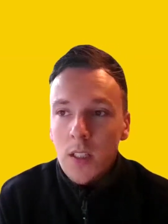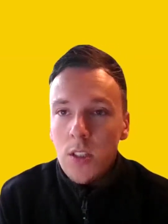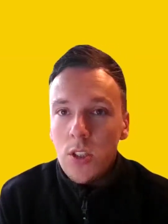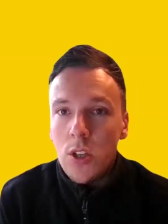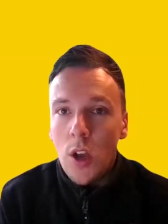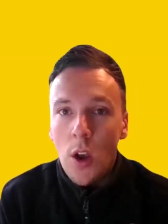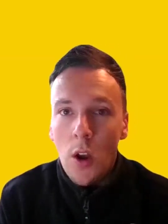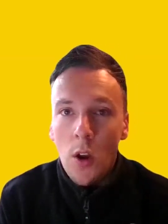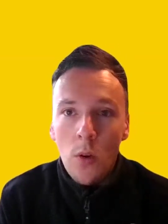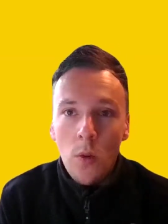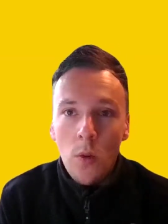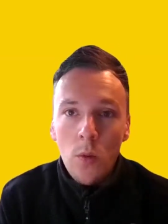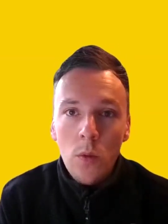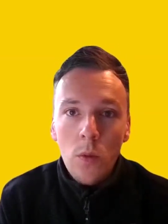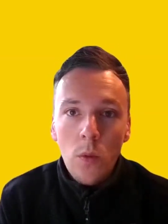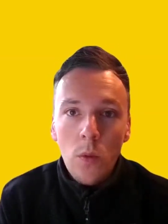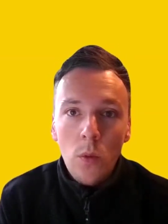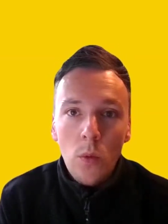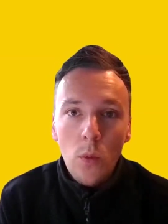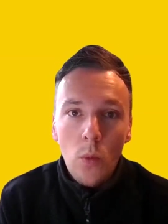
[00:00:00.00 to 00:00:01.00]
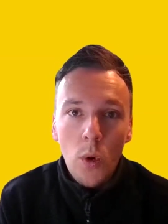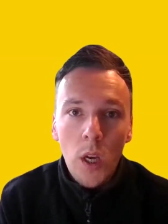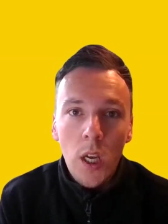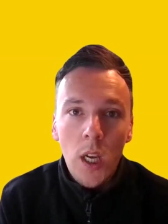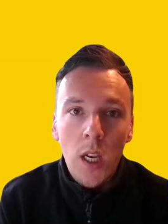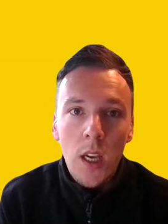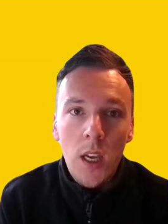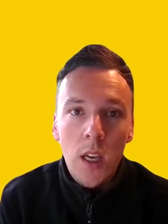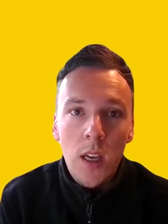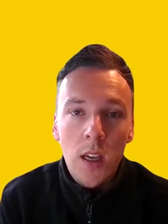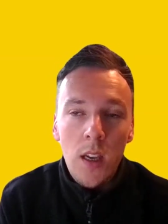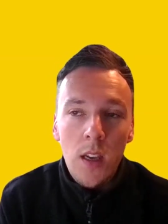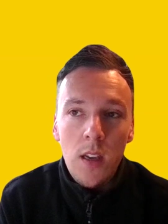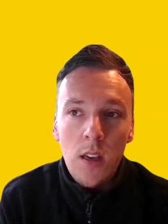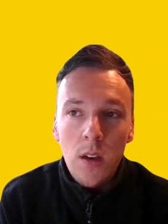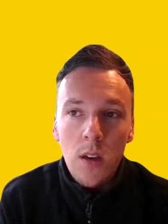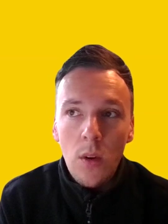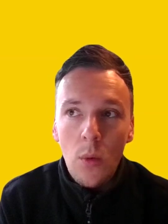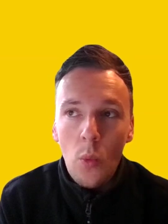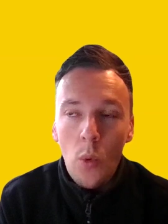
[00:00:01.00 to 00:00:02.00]
So
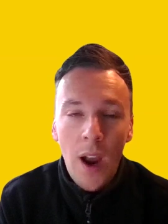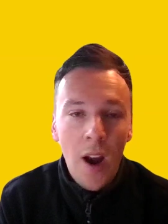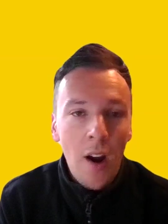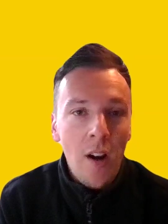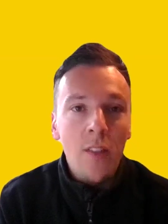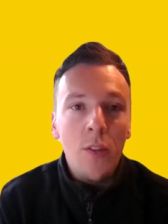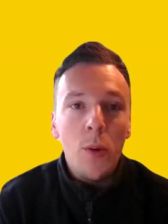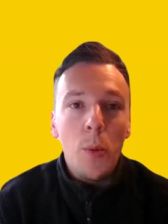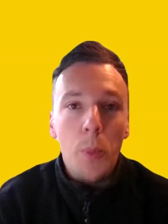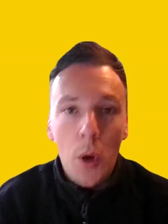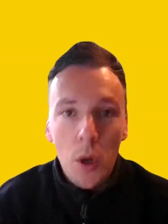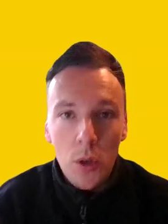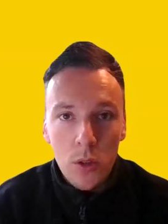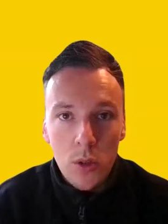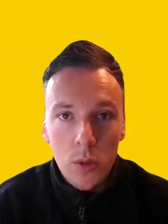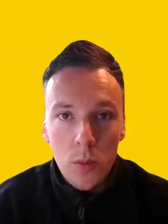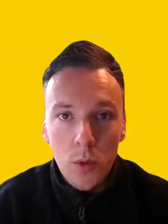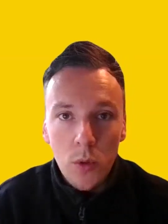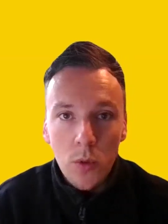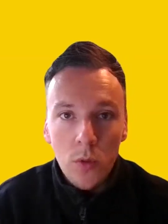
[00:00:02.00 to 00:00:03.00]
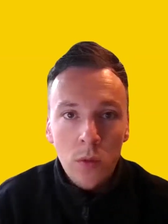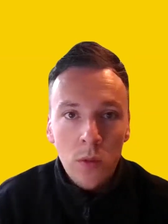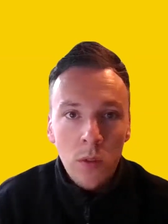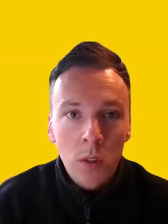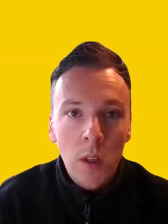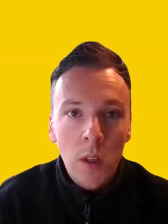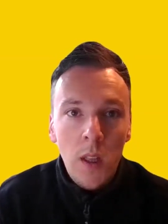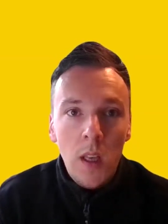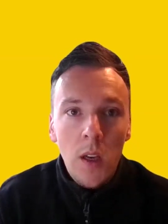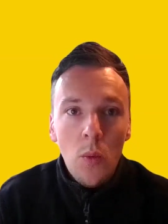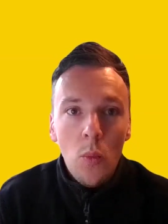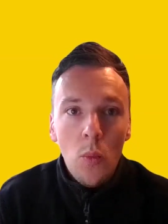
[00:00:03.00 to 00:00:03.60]
we, wherever possible,